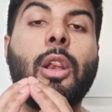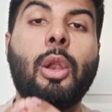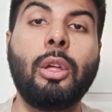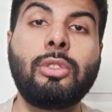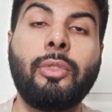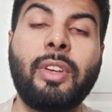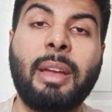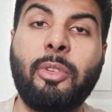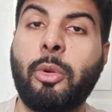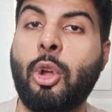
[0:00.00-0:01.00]
lots of
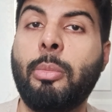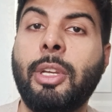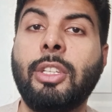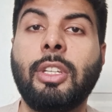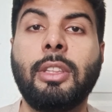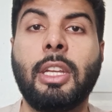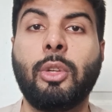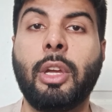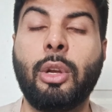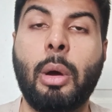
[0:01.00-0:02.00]
type of accommodation that you
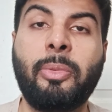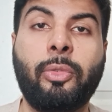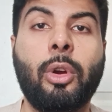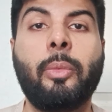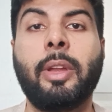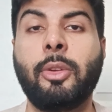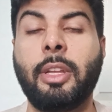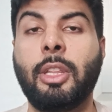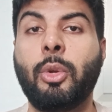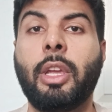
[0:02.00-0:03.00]
can opt for when you're in
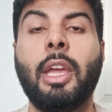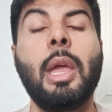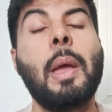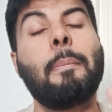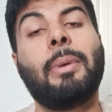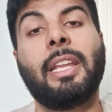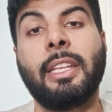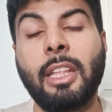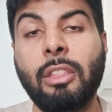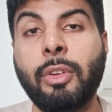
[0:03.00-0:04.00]
the UK. But in
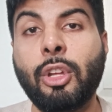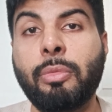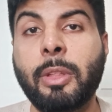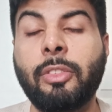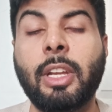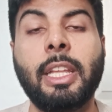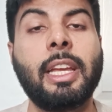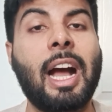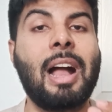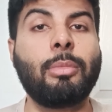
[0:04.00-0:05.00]
this video specifically,
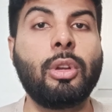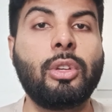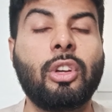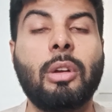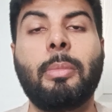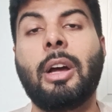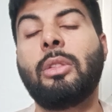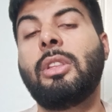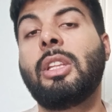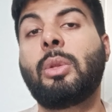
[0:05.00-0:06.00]
I'm going to talk
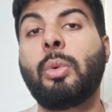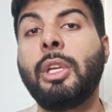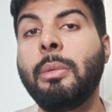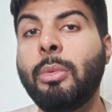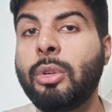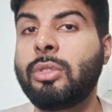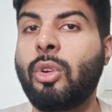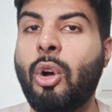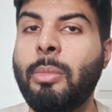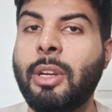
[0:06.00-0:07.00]
about the three most
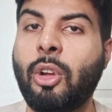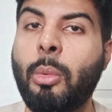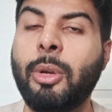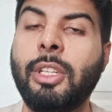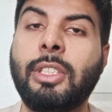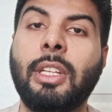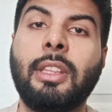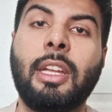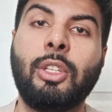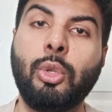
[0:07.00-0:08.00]
common accommodation
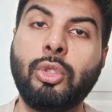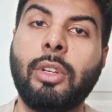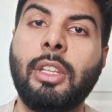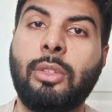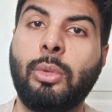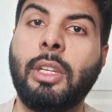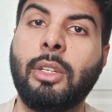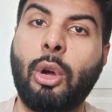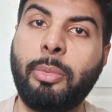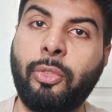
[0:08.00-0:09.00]
that usually students opt